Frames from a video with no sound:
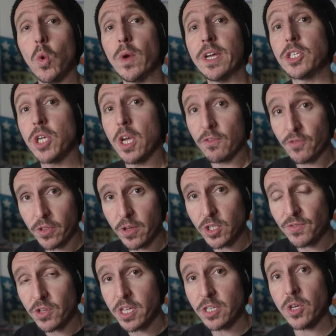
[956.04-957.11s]
which, for those
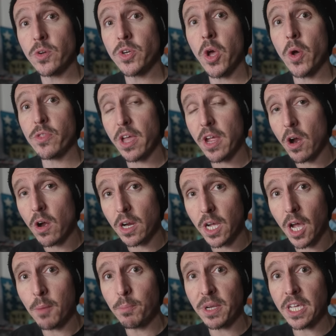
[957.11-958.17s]
of you that don't know, they are a
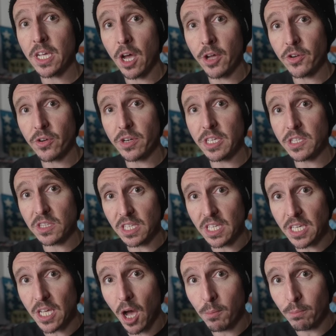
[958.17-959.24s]
company underneath
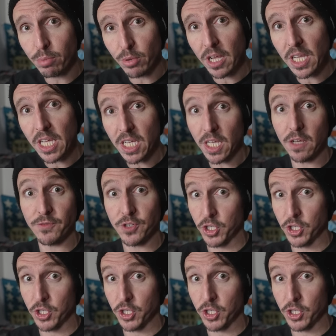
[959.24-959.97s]
the umbrella of